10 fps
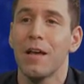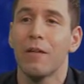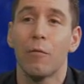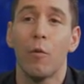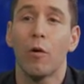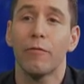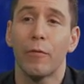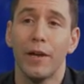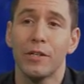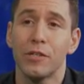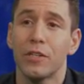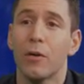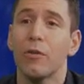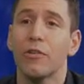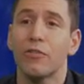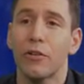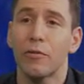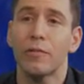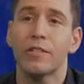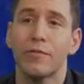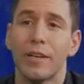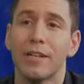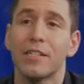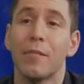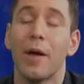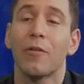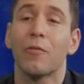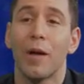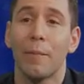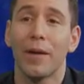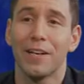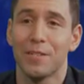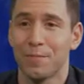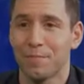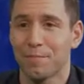For more information, go to the Children's Fitness Amount webpage.